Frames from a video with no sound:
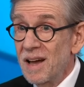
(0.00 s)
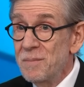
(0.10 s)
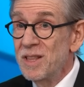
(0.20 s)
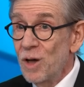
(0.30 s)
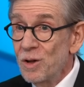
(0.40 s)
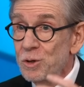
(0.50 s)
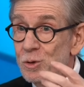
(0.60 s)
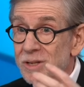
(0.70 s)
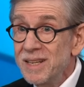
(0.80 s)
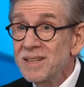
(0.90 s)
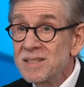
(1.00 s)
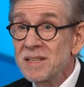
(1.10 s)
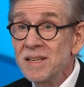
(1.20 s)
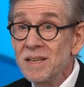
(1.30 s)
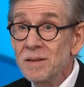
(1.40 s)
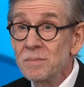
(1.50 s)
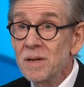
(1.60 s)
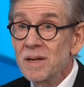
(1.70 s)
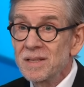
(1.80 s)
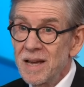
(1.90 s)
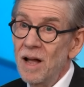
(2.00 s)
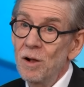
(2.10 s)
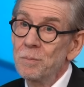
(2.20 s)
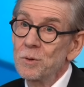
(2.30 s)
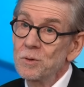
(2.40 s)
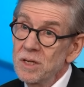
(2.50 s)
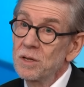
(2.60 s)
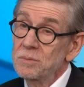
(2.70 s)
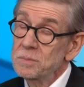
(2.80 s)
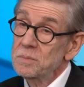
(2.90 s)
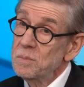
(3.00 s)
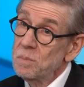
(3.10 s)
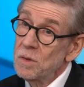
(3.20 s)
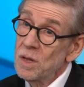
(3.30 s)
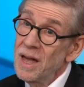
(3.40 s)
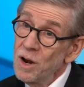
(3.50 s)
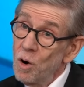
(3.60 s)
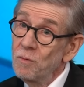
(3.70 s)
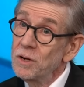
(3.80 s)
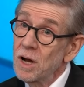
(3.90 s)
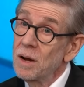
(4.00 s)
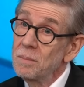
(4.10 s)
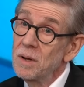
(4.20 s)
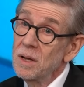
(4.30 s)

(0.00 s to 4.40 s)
I mean, you need a team to help you deal and overcome